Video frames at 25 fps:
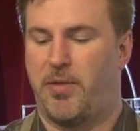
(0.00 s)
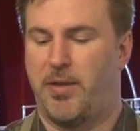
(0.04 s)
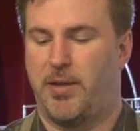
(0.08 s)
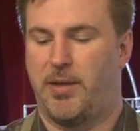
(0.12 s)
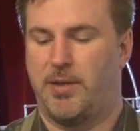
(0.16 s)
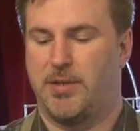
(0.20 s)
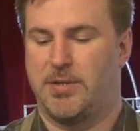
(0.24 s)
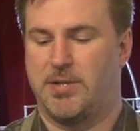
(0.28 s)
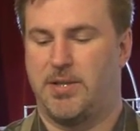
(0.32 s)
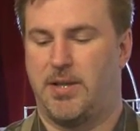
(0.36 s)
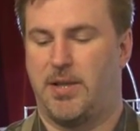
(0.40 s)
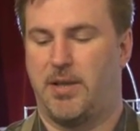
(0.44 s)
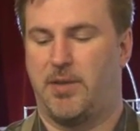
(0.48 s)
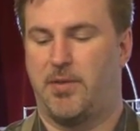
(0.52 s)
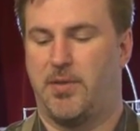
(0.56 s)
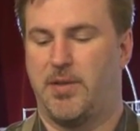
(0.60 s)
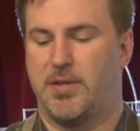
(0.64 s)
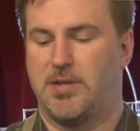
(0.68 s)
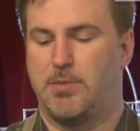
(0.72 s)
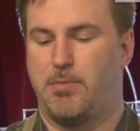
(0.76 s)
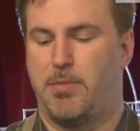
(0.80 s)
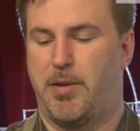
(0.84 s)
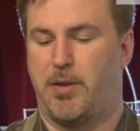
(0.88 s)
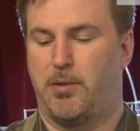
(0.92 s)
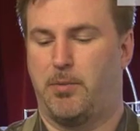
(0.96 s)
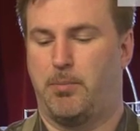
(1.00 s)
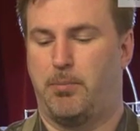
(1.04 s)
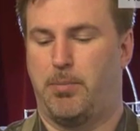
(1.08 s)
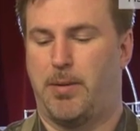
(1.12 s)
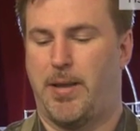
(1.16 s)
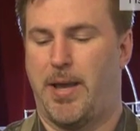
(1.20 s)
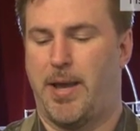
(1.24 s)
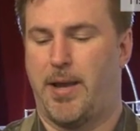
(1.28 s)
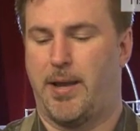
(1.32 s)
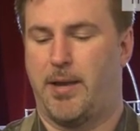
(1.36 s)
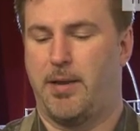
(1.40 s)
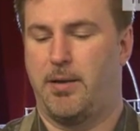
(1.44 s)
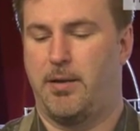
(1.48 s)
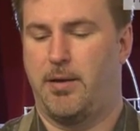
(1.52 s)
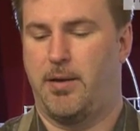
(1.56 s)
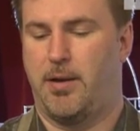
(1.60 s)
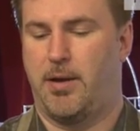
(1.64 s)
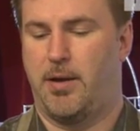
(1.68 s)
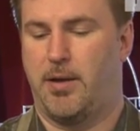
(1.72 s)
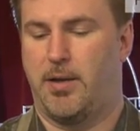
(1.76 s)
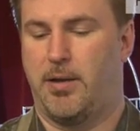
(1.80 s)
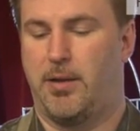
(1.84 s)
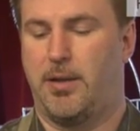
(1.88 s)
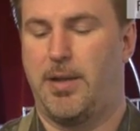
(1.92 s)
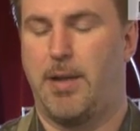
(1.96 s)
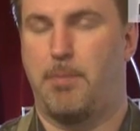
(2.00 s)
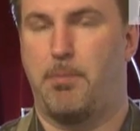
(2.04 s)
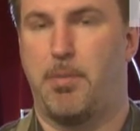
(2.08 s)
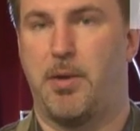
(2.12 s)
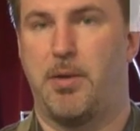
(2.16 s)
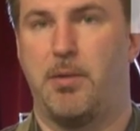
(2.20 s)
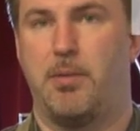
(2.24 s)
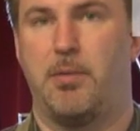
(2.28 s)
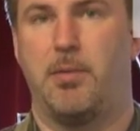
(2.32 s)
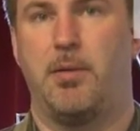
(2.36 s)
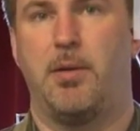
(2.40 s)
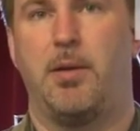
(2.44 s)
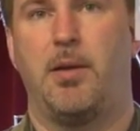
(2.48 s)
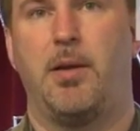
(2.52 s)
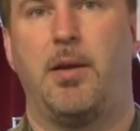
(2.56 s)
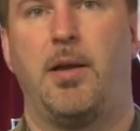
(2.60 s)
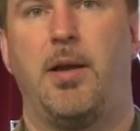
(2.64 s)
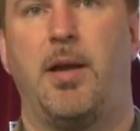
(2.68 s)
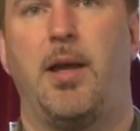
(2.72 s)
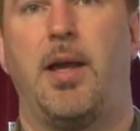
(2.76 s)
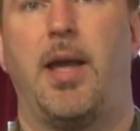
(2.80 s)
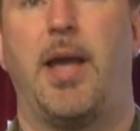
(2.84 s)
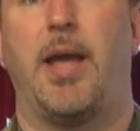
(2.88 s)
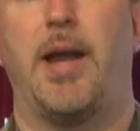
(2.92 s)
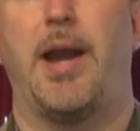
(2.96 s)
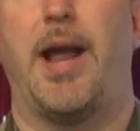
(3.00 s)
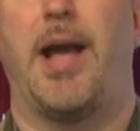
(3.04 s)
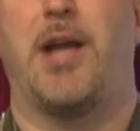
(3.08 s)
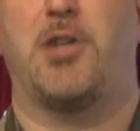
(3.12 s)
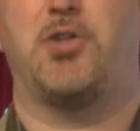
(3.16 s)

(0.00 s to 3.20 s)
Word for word: things like this belt plaque clip and